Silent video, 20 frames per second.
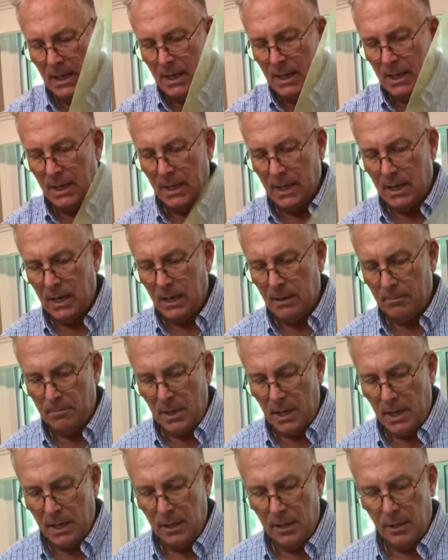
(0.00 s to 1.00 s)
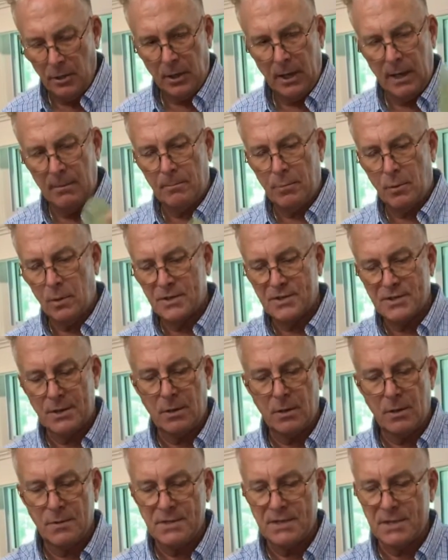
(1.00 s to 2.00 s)
And again, Pioneer Imports and
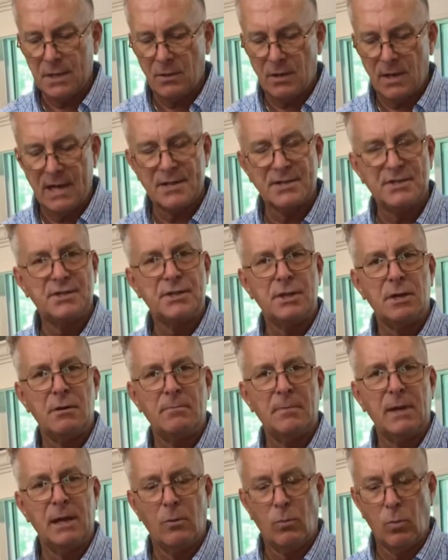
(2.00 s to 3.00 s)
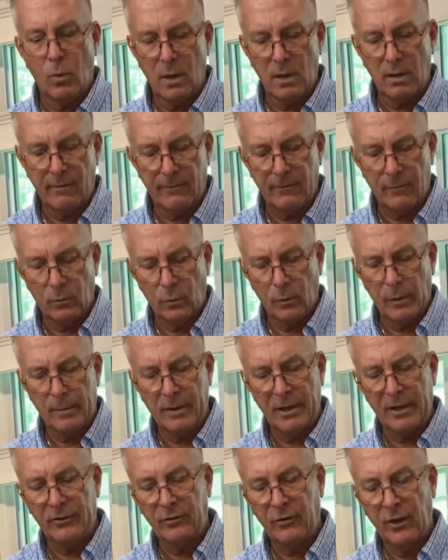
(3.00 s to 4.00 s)
Wholesale has so many wonderful
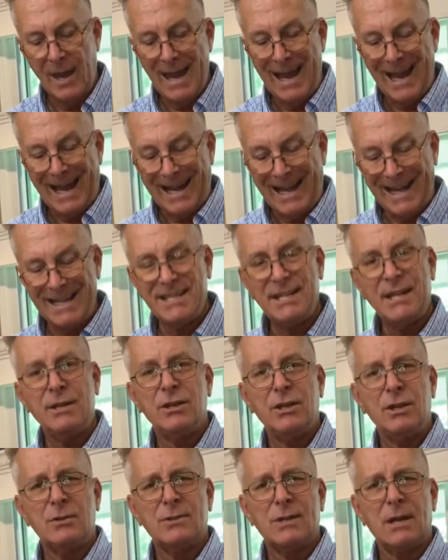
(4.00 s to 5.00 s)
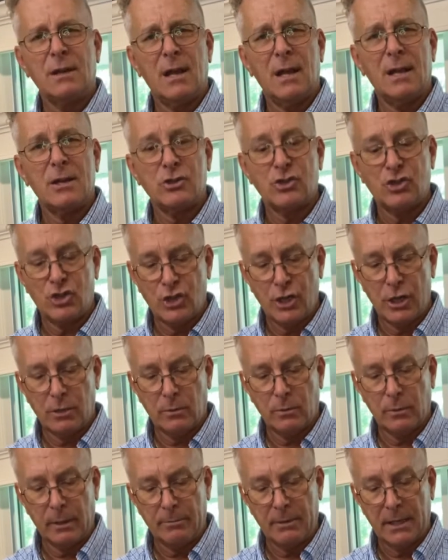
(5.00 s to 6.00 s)
ribbons. I tend to use a lot of sheer
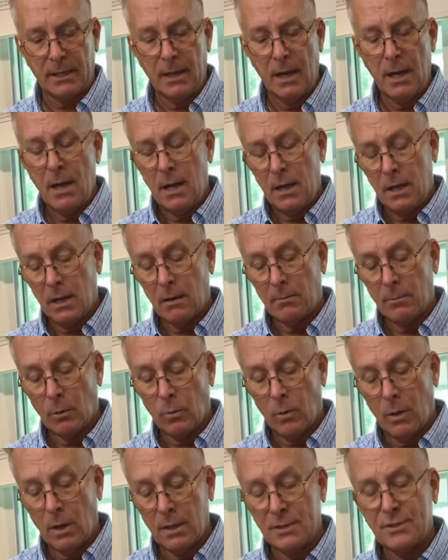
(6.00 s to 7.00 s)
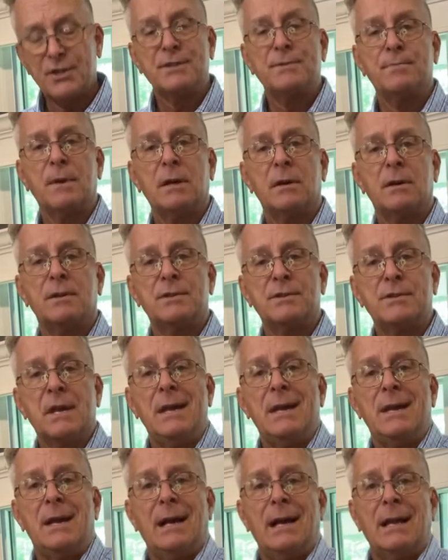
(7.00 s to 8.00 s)
ribbon. Number one, just because
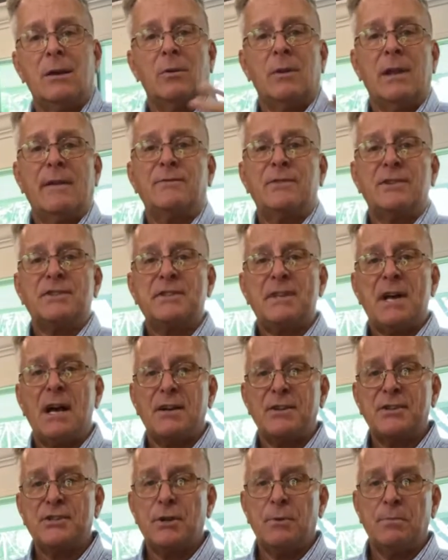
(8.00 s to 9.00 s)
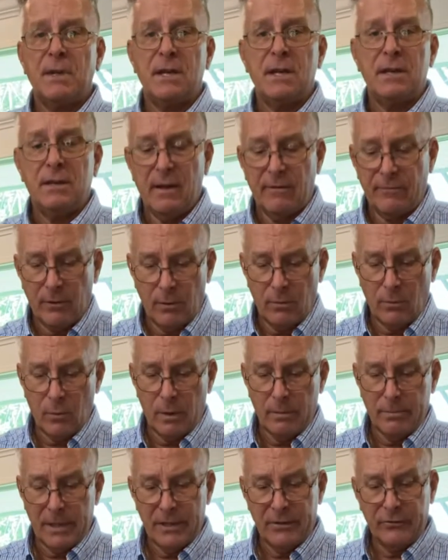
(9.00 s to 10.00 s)
I don't have to stock so many different
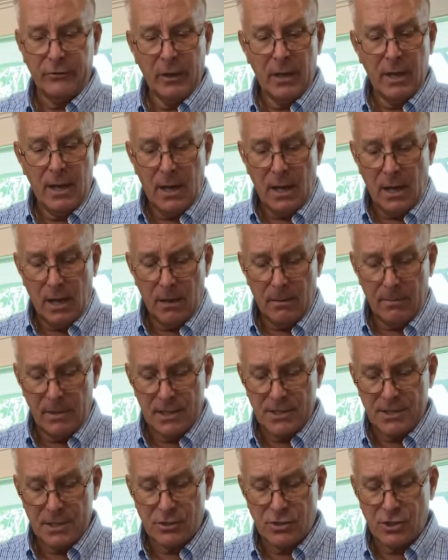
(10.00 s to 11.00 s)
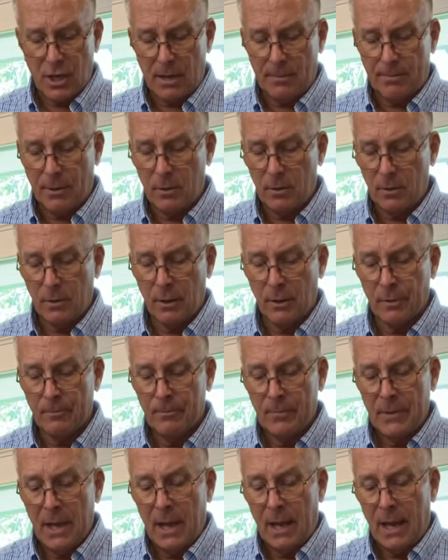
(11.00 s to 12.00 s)
ribbons as a shop owner.
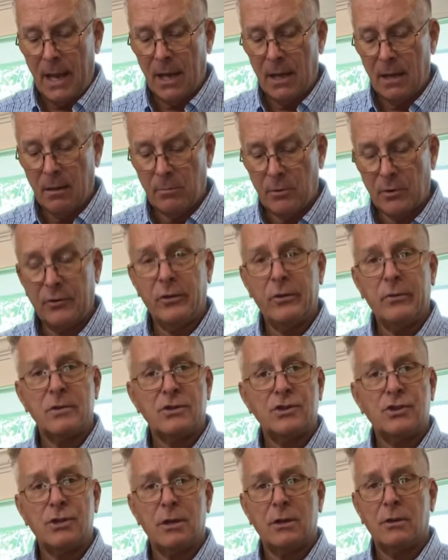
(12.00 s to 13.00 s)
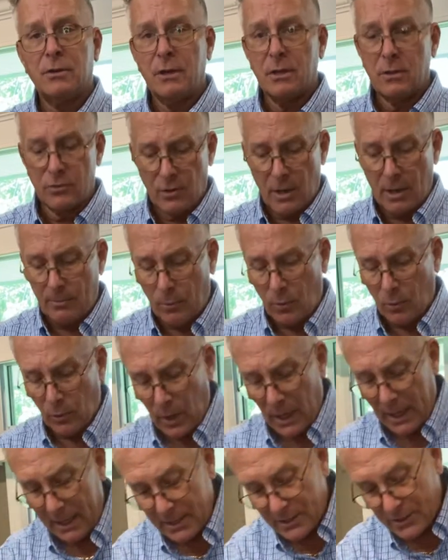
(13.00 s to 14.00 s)
And number two, the sheer you can drop
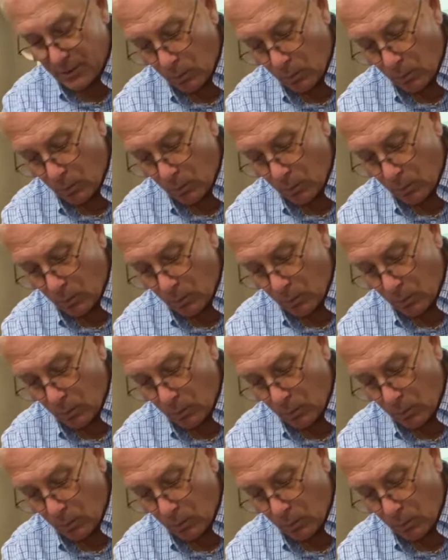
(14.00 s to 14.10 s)
right into